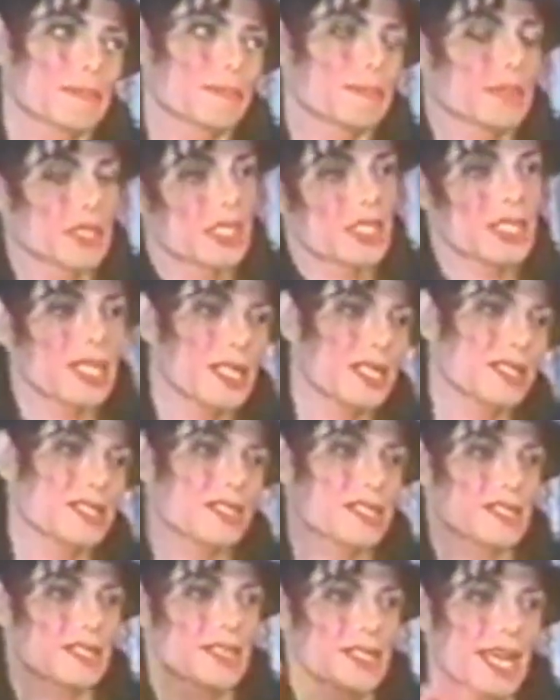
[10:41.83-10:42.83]

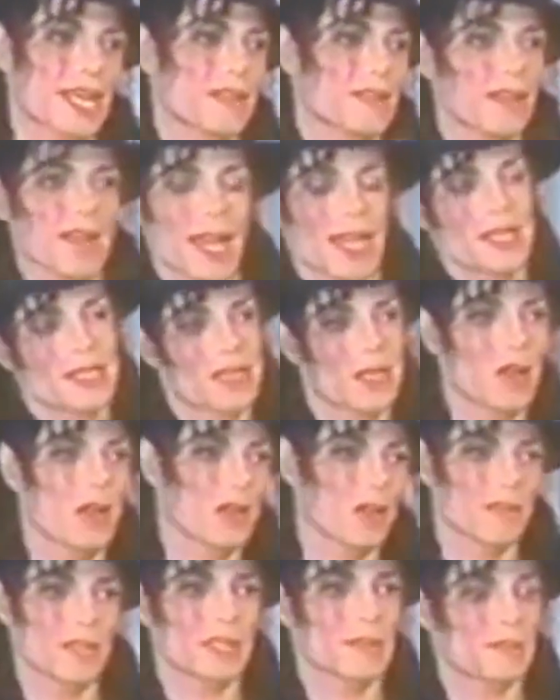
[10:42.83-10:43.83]
machines and satellites
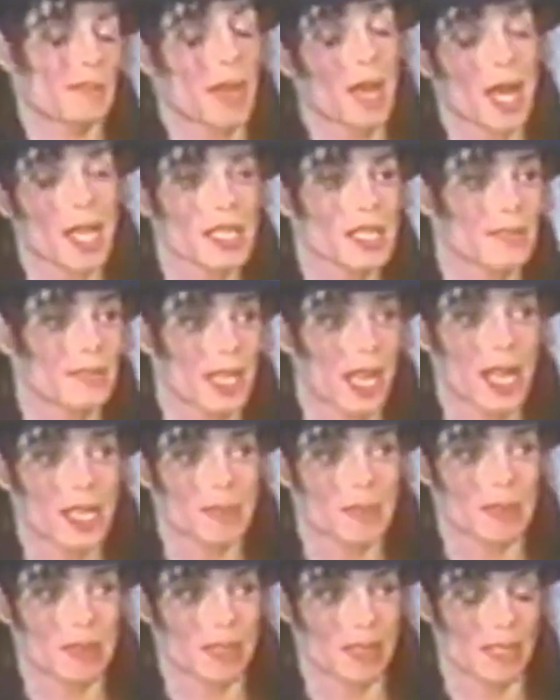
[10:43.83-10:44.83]
all over even the
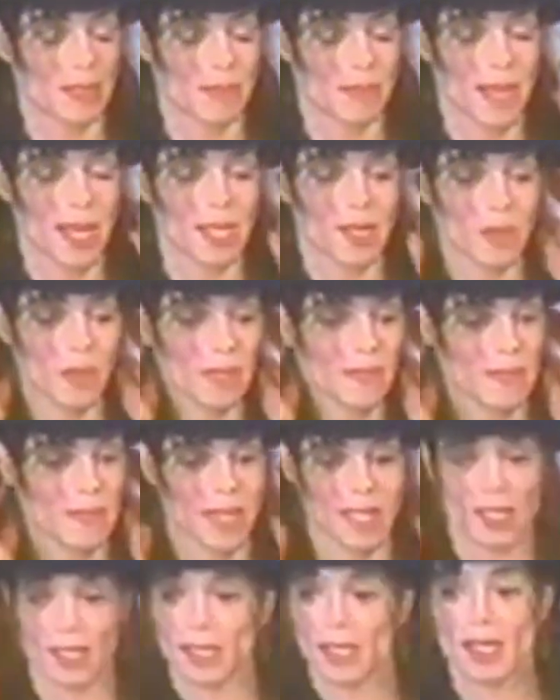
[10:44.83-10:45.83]
hospital said, Michael, we've
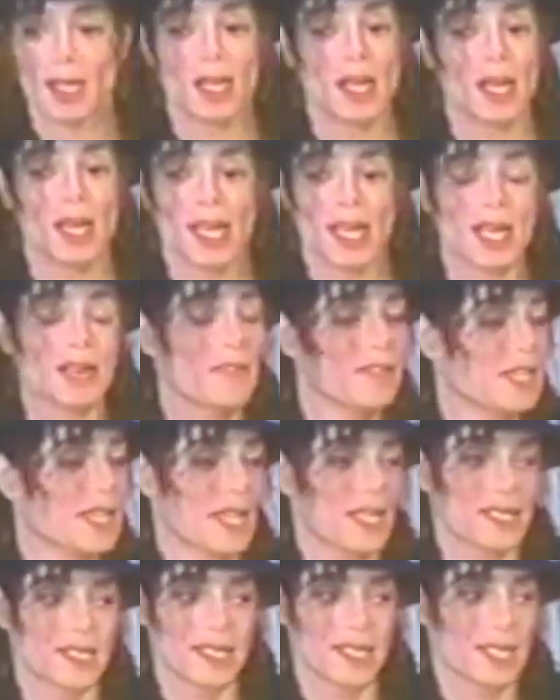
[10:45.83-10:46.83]
had every
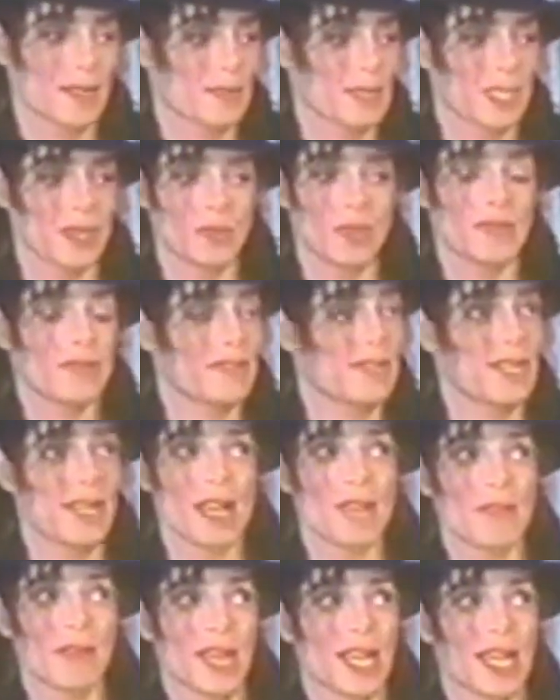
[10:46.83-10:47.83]
kind of celebrity here. We've
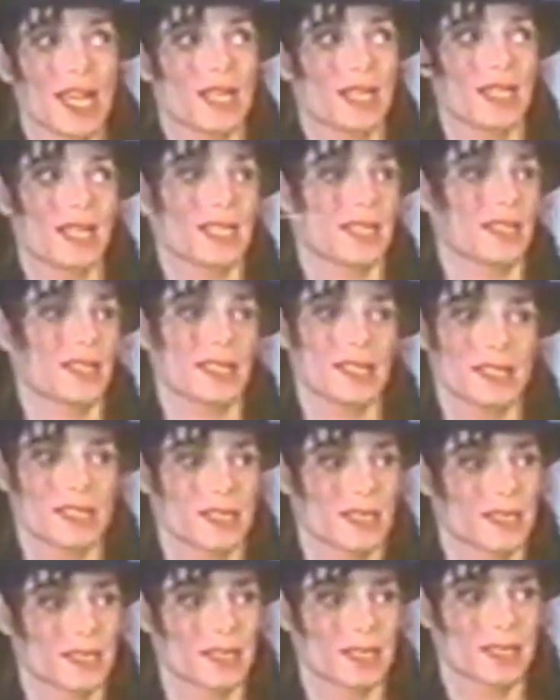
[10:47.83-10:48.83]
never had it like
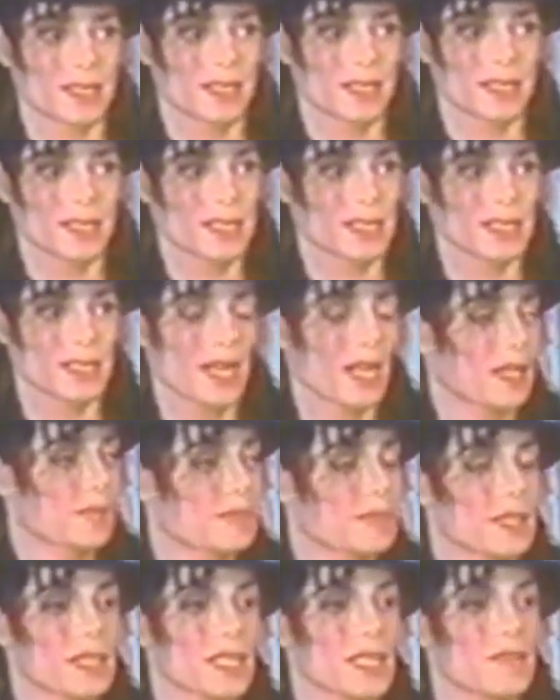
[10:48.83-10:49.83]
this. This is
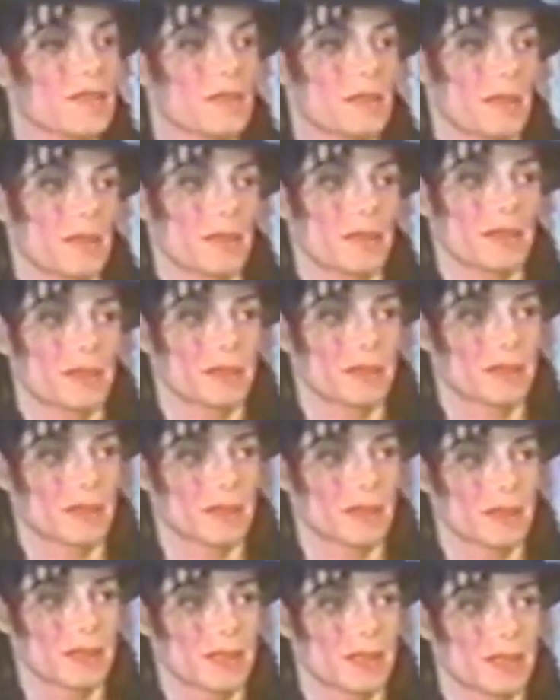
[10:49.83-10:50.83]
unbelievable.
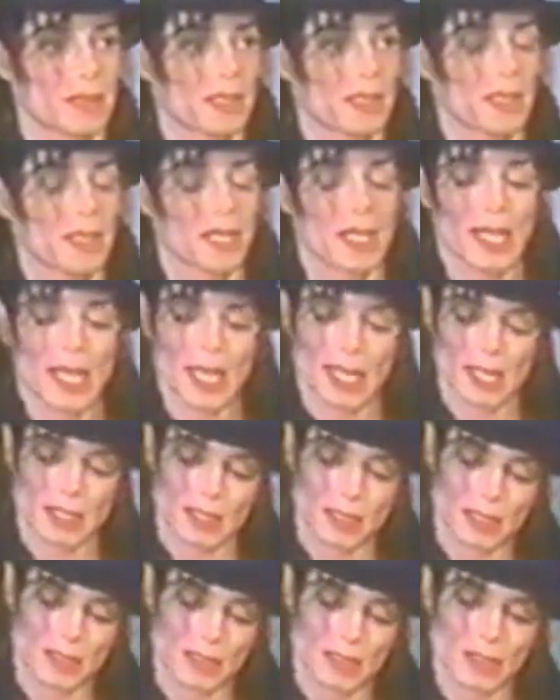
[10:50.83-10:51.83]

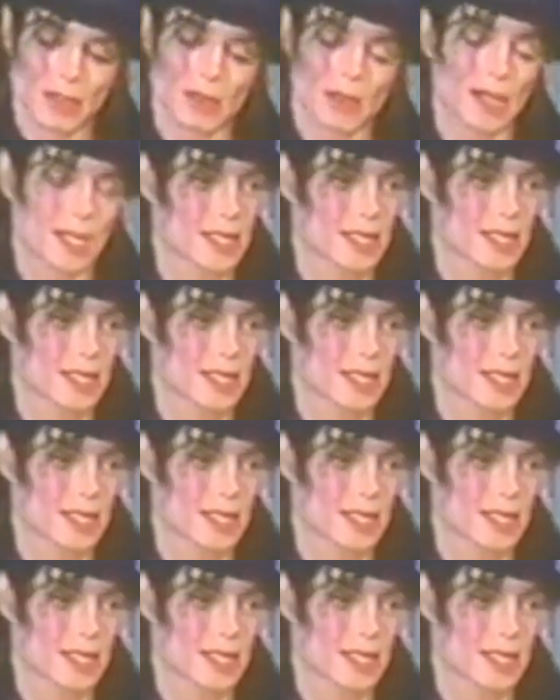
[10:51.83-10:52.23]
And so I